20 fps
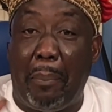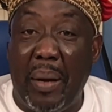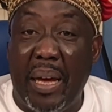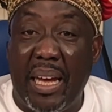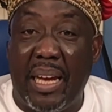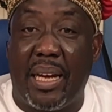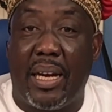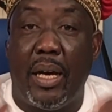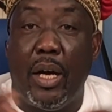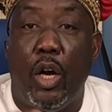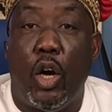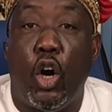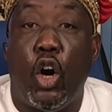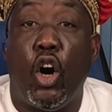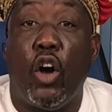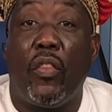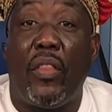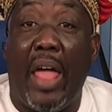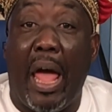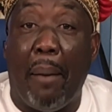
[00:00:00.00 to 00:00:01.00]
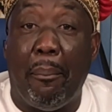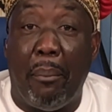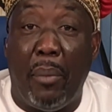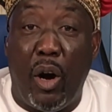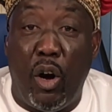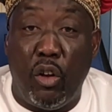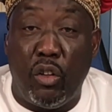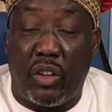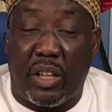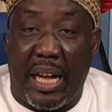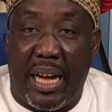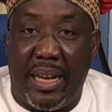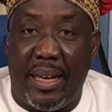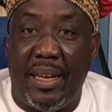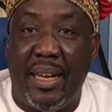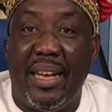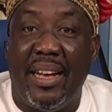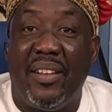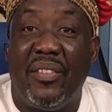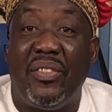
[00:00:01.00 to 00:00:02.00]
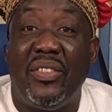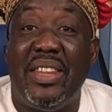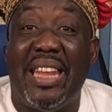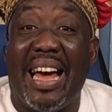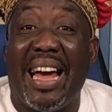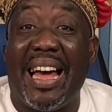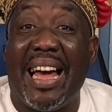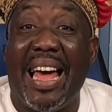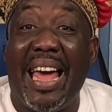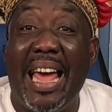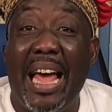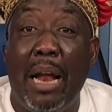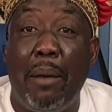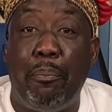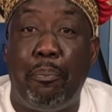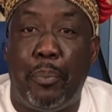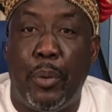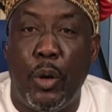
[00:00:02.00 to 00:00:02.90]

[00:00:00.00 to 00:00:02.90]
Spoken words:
the peak or the mountain that